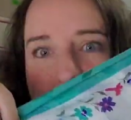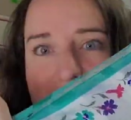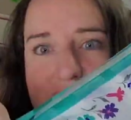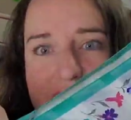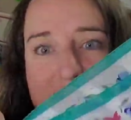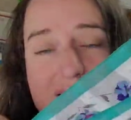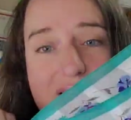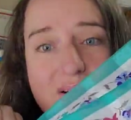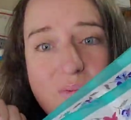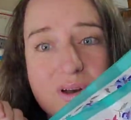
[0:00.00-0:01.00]
rather than
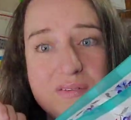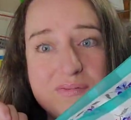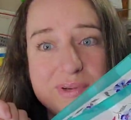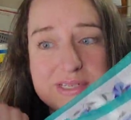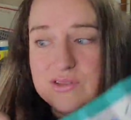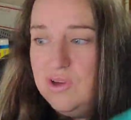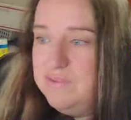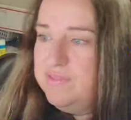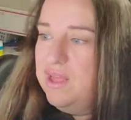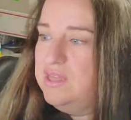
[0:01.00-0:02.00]
in one of my
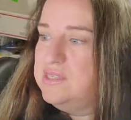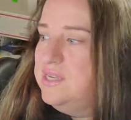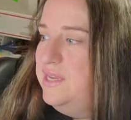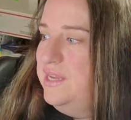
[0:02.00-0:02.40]
scarf lots,